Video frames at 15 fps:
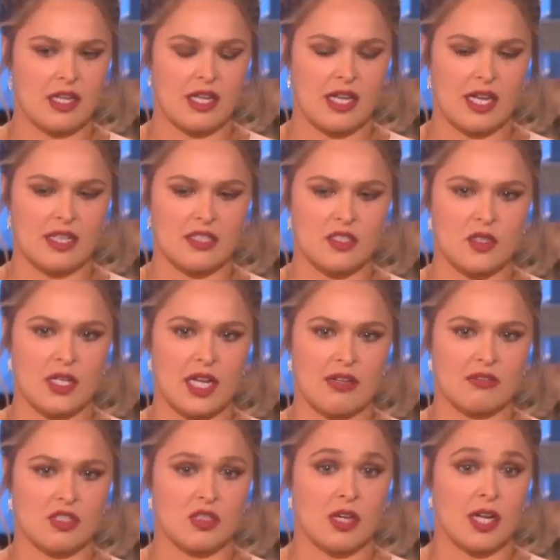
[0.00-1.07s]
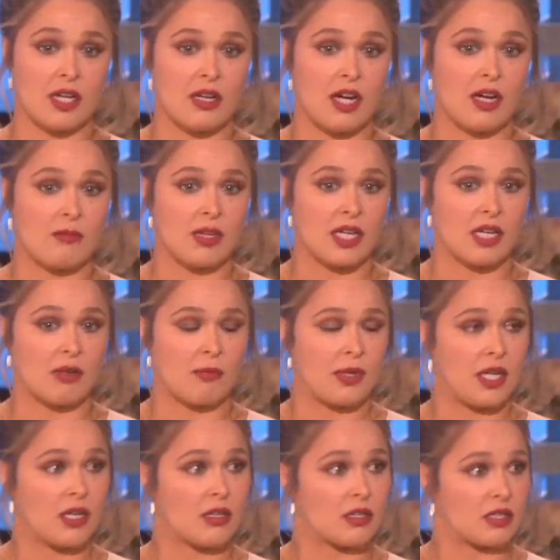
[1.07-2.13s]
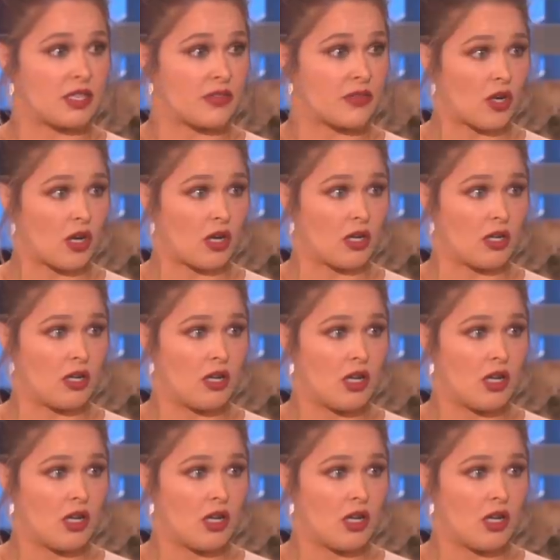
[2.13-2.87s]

that, and you have to try and not make it appear as hurt.